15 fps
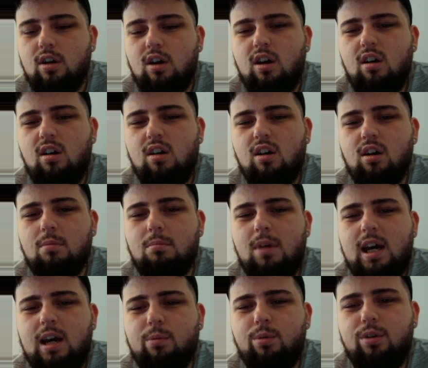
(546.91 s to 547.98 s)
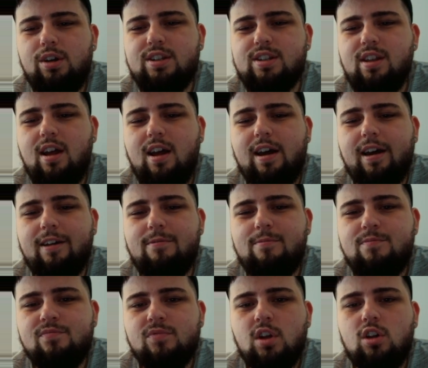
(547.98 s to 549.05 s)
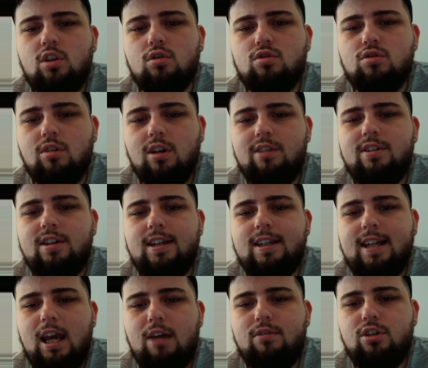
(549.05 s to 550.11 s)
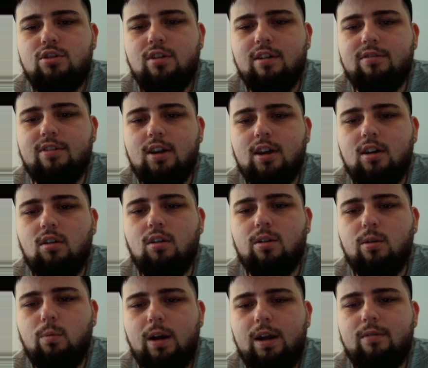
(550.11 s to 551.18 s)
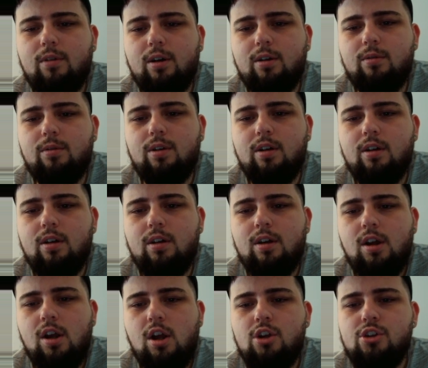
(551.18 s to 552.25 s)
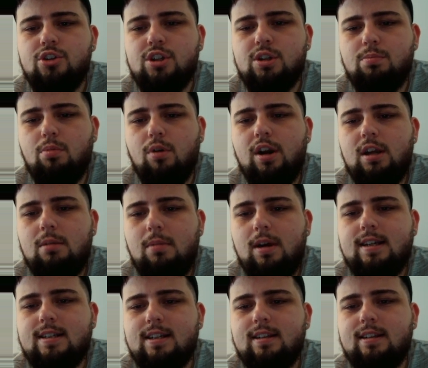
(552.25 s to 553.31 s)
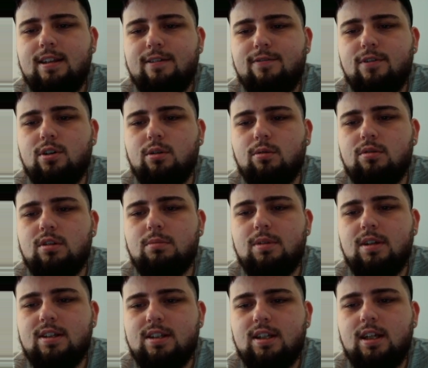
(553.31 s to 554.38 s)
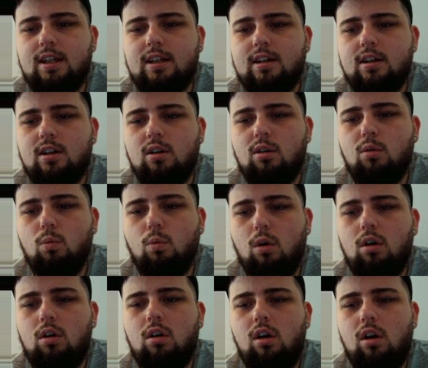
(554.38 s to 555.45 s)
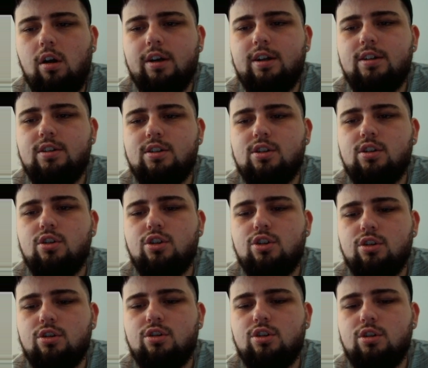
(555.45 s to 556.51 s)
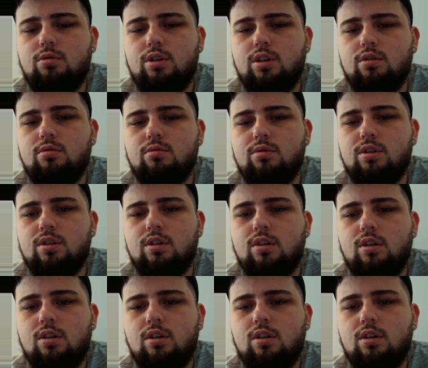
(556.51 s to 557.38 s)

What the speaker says: Oh man, what is that? You're driving in heavy traffic on a wet road. Spray makes it difficult to be seen. What lights should you use?